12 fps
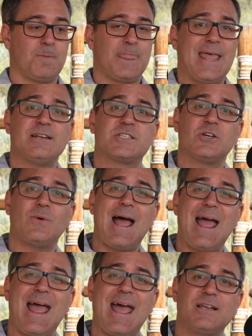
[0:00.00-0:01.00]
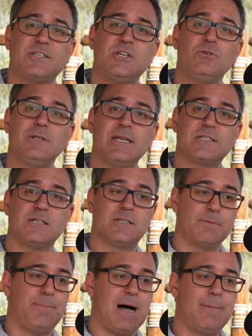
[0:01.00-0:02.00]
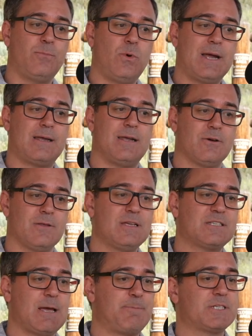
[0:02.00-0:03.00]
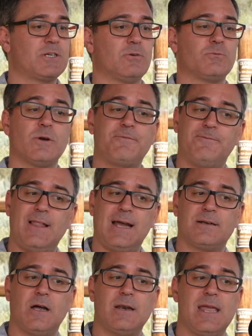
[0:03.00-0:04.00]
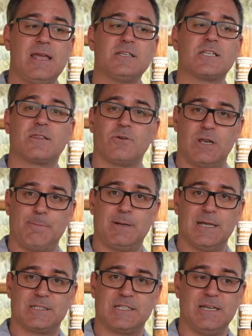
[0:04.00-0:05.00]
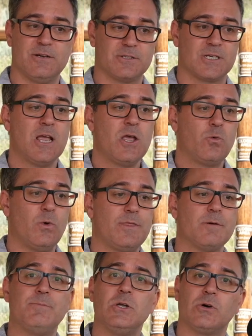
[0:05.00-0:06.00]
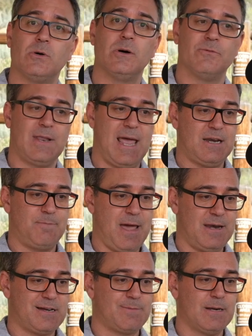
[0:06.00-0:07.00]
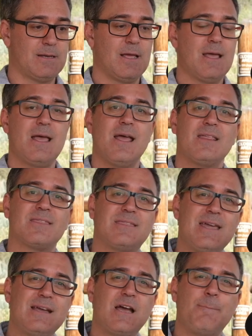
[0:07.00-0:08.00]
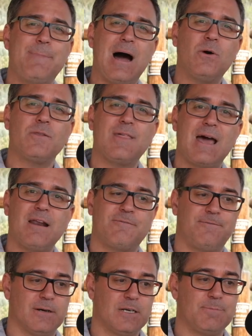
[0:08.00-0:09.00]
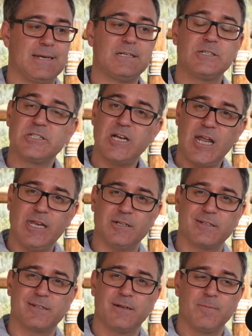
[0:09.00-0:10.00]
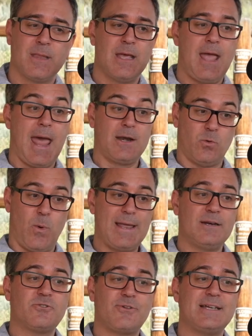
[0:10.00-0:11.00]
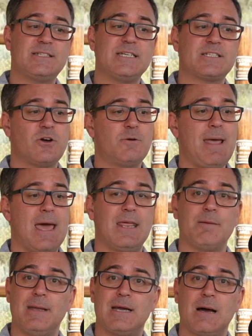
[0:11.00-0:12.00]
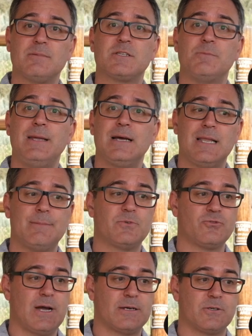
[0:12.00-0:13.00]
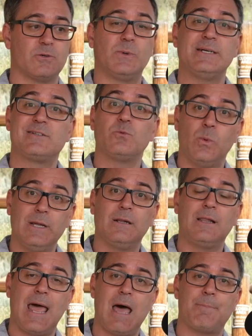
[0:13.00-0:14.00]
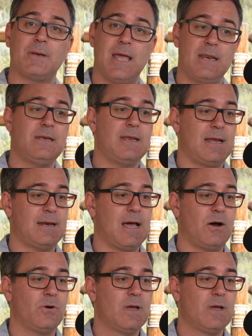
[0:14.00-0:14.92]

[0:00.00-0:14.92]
And so as you listen to Bob Wick here in this episode reflect on his 30-plus years with the Bureau of Land Management, think about that fundamental change. And when Tracy Stone Manning becomes the BLM director, which will happen any day now,